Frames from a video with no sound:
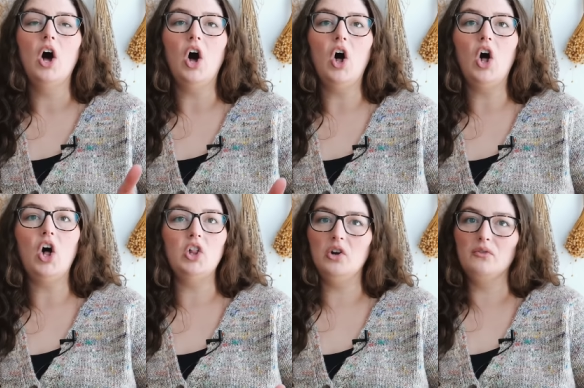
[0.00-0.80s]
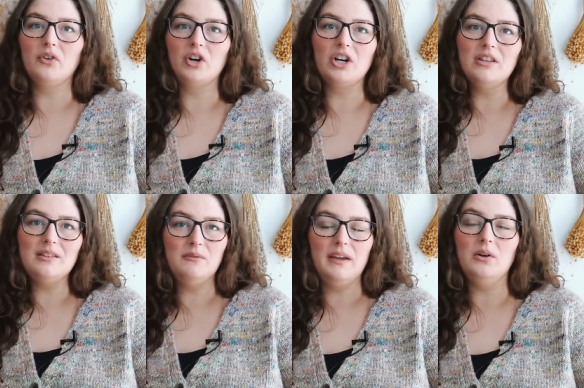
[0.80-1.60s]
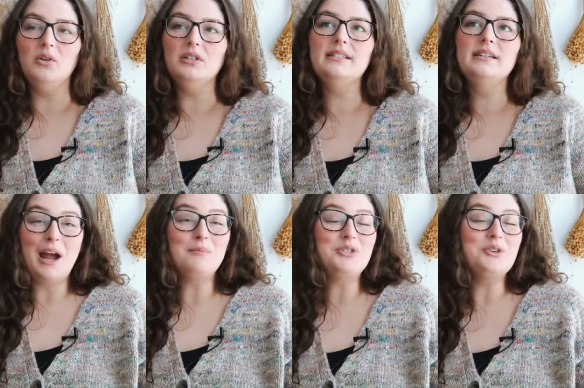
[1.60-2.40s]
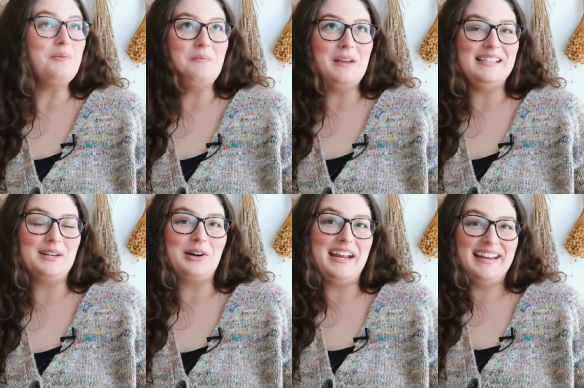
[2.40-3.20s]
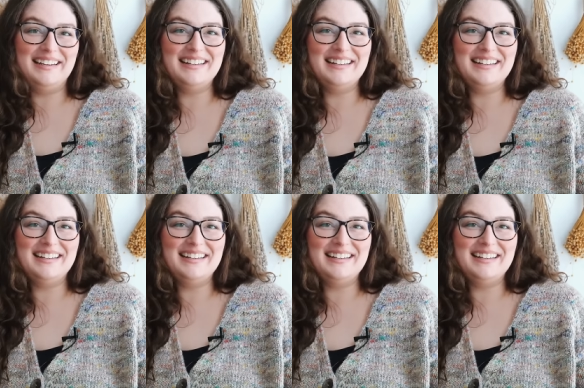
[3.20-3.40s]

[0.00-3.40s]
all over the fields. I'm sure the bees are getting